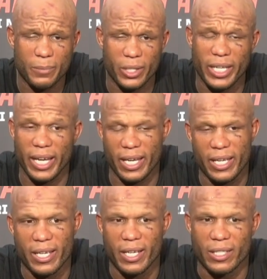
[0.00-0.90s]
So yeah,
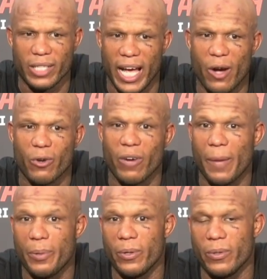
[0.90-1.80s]
to out
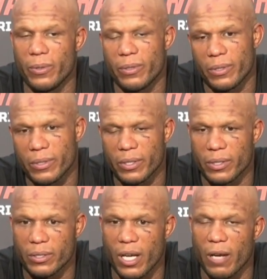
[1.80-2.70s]
grapple
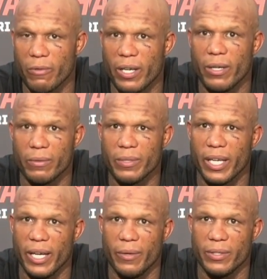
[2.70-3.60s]
Tyrell,
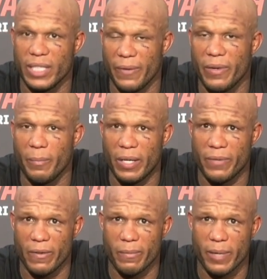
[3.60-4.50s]
yeah, it was definitely a big
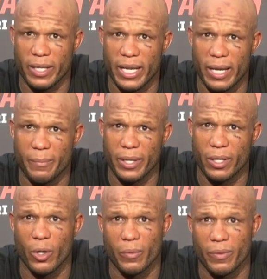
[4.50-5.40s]
feather in my cap,
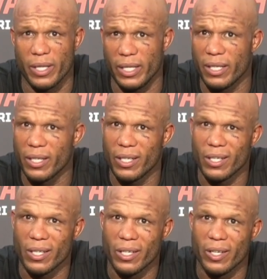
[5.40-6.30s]
and hopefully,
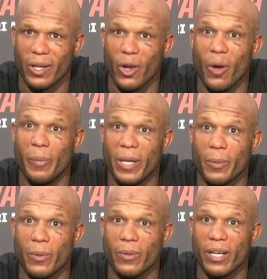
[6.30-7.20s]
you know, a lot of
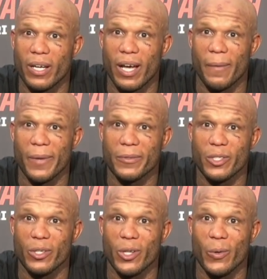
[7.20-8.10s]
people have
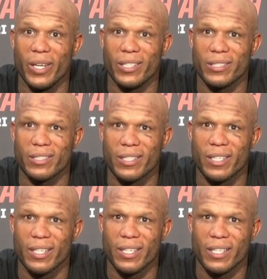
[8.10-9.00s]
took notice.
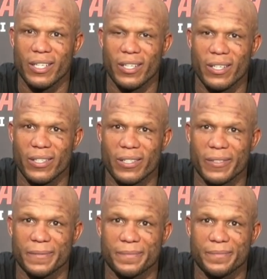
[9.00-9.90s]
You know.
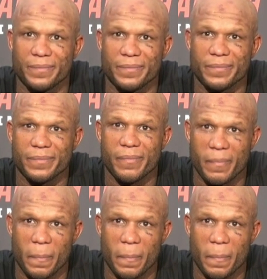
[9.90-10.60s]
Certainly.